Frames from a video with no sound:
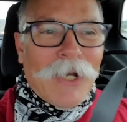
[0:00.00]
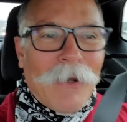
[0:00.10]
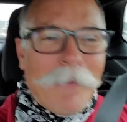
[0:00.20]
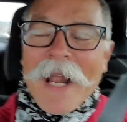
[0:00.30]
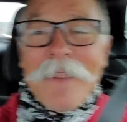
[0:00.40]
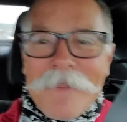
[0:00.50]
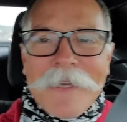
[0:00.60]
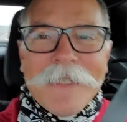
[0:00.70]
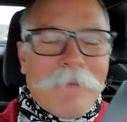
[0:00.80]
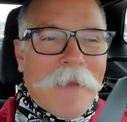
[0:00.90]
But I don't
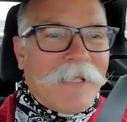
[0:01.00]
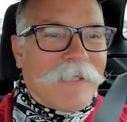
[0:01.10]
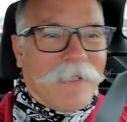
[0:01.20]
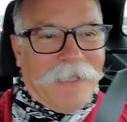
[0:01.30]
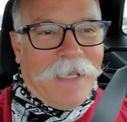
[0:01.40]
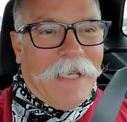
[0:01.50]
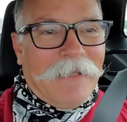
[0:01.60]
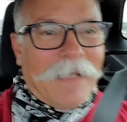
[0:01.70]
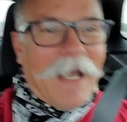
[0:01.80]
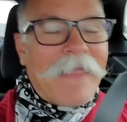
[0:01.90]
think the men say that.
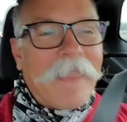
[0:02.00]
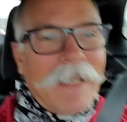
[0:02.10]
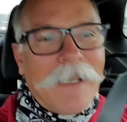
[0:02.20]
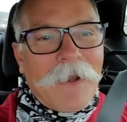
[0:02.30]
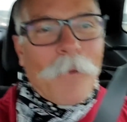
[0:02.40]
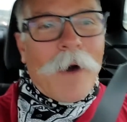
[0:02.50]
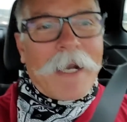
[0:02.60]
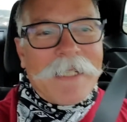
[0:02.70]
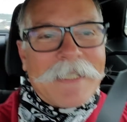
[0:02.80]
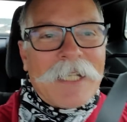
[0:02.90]
I think what
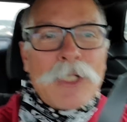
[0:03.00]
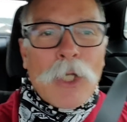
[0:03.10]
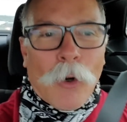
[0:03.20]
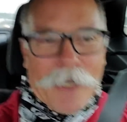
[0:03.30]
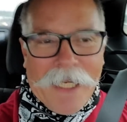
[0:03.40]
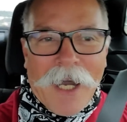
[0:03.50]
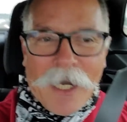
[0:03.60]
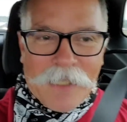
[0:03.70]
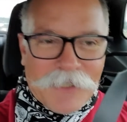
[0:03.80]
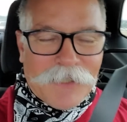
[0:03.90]
is showing
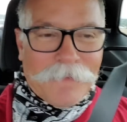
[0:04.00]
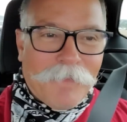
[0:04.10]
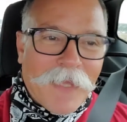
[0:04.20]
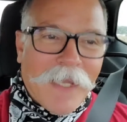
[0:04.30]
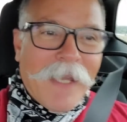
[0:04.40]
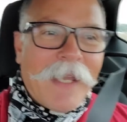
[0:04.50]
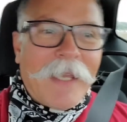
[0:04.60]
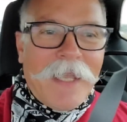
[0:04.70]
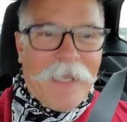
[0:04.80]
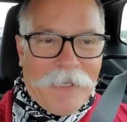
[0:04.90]
us
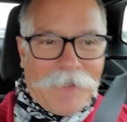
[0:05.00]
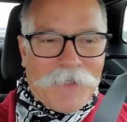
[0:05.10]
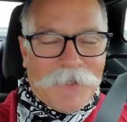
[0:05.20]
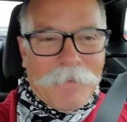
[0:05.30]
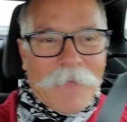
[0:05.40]
is